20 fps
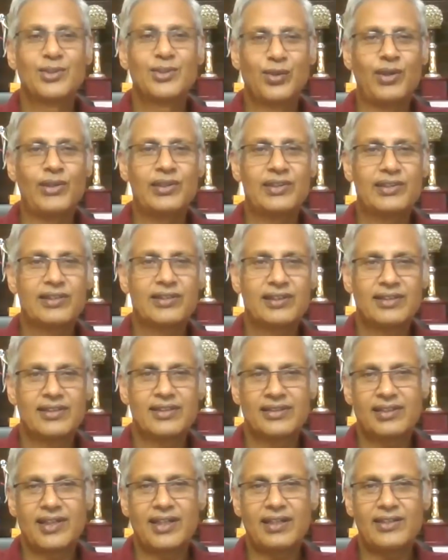So I
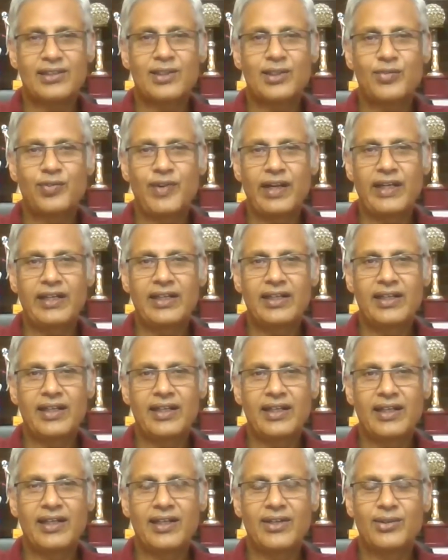started to
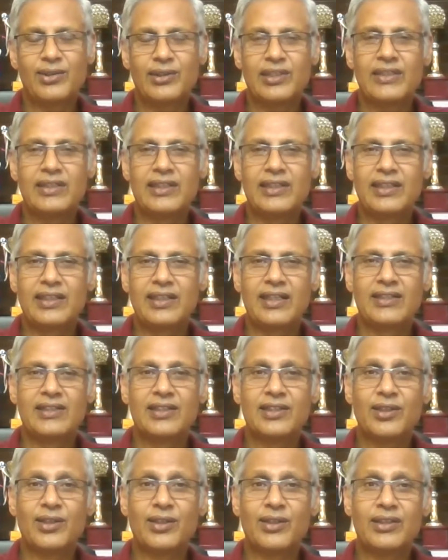finding out the
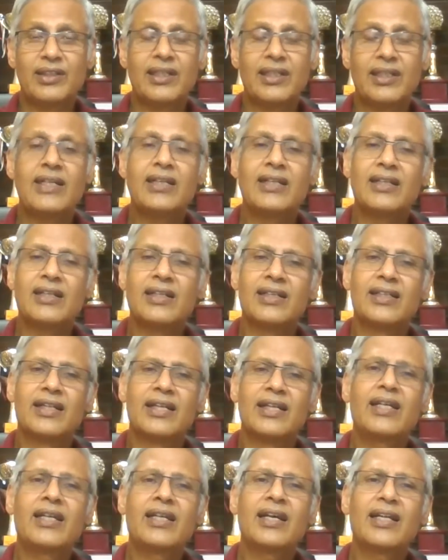details and all that, and
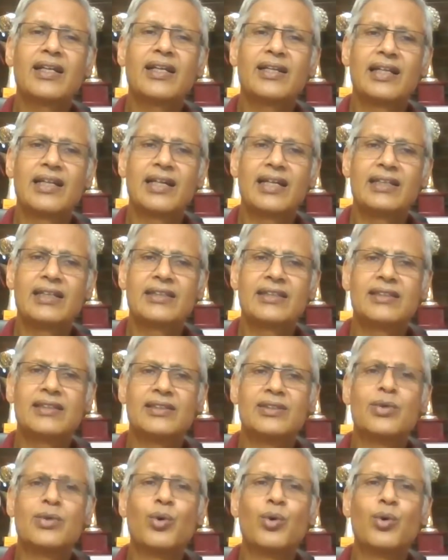there I realized,